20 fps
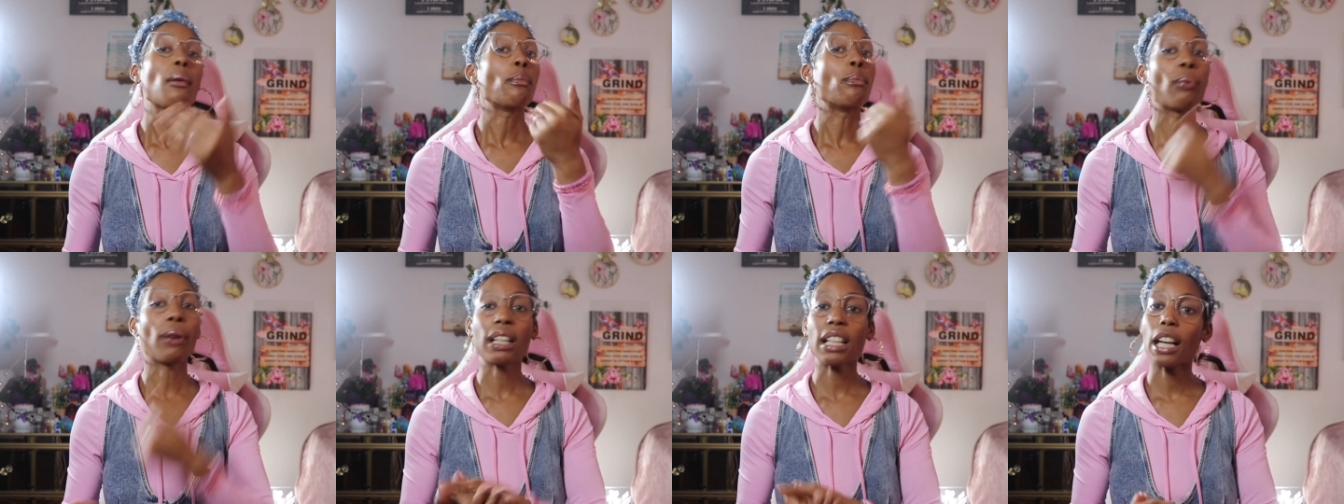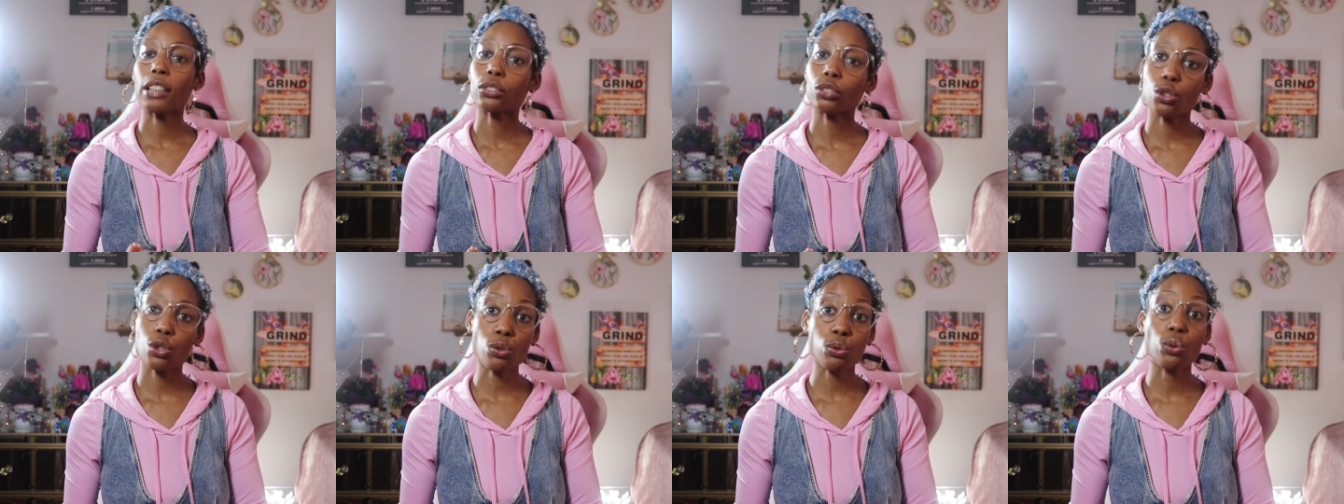Bring out
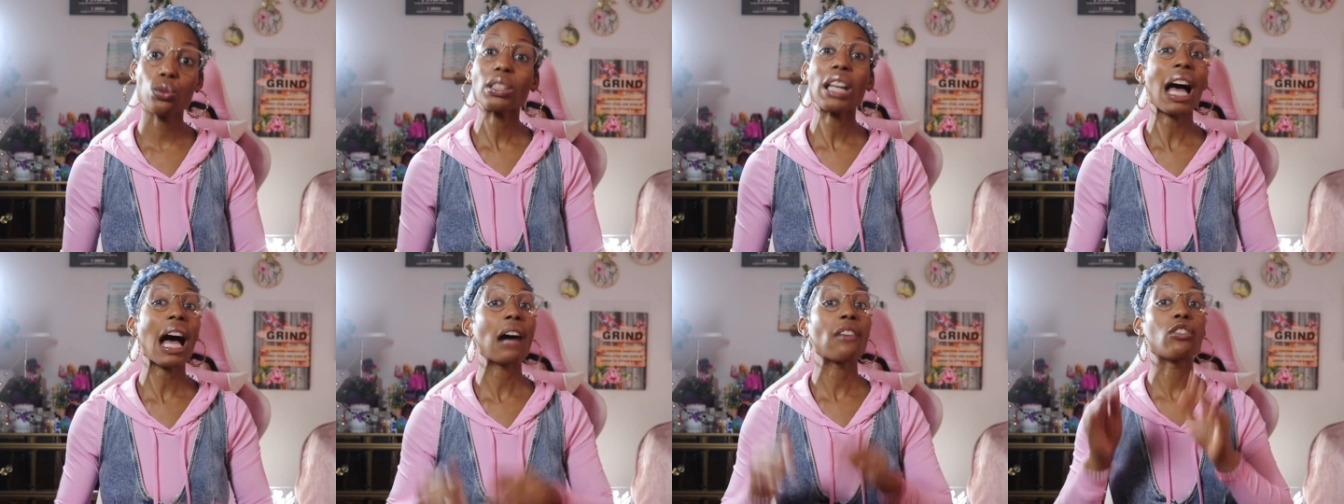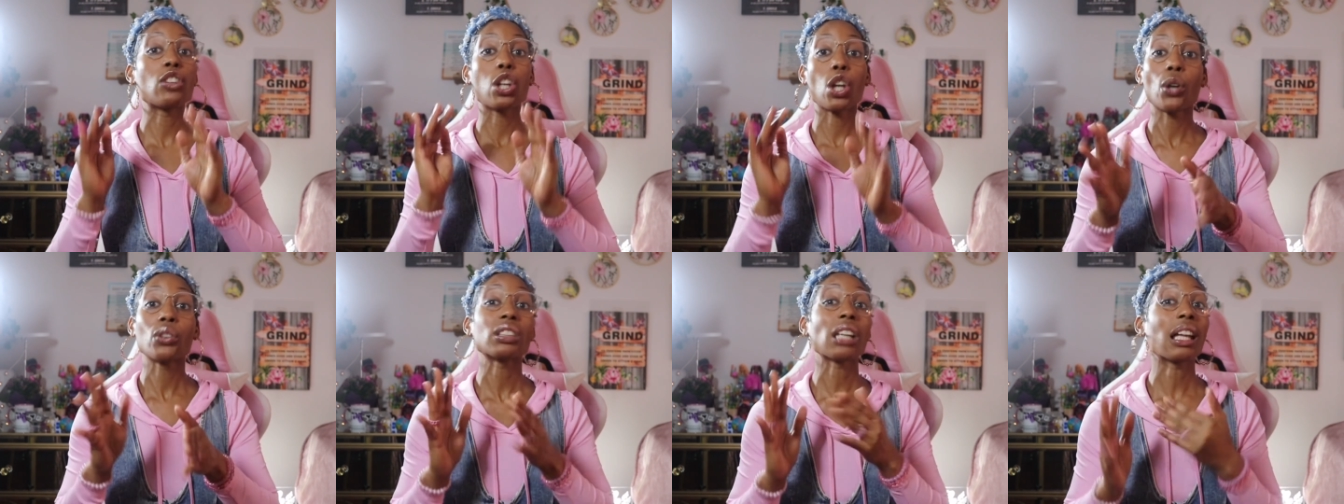the truth. I've
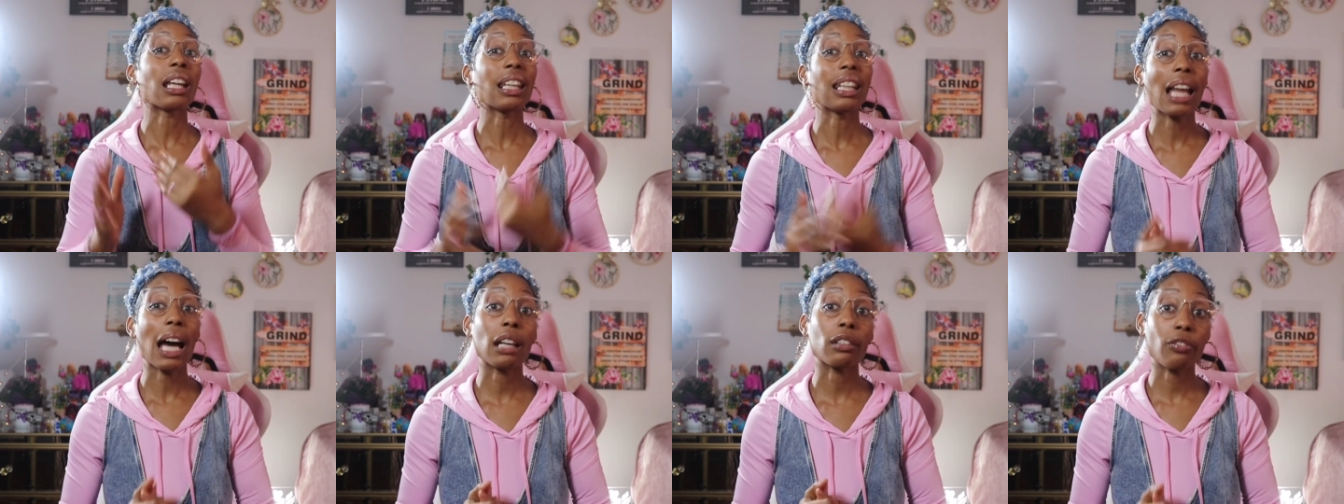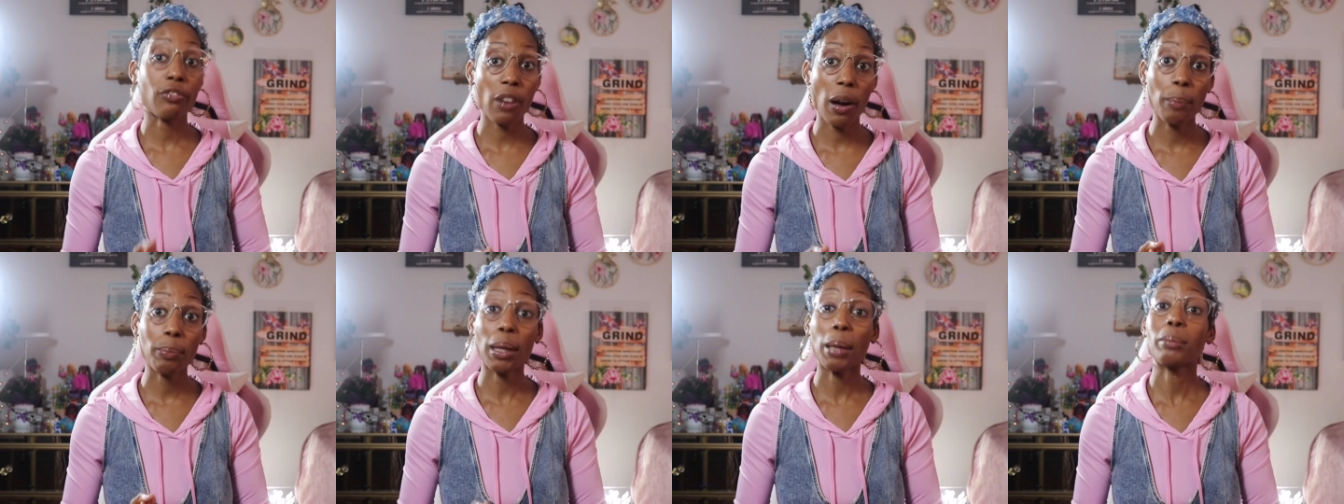learned a lot
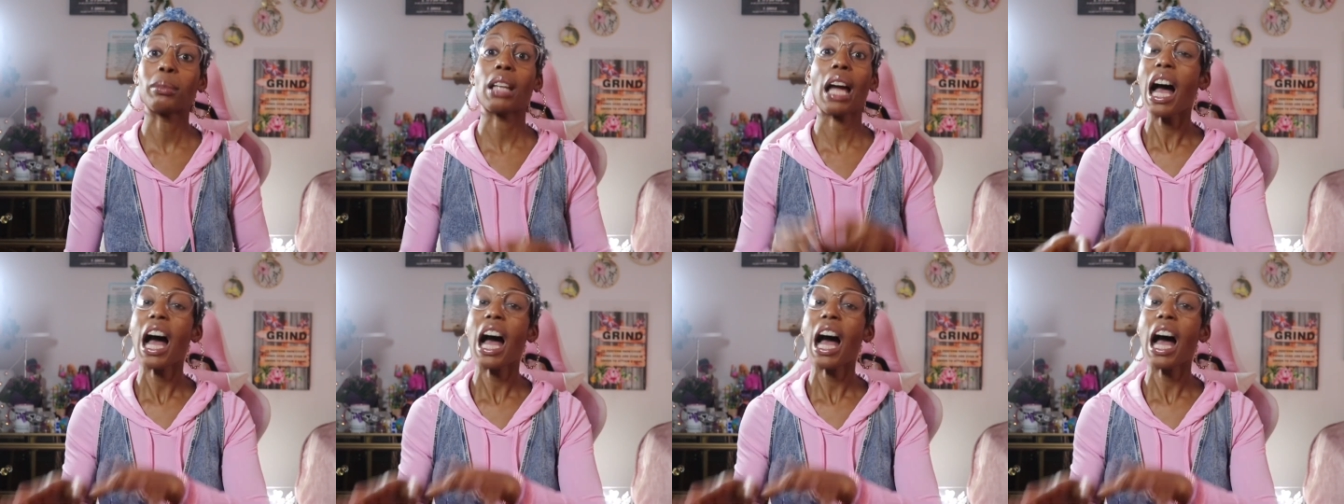from them.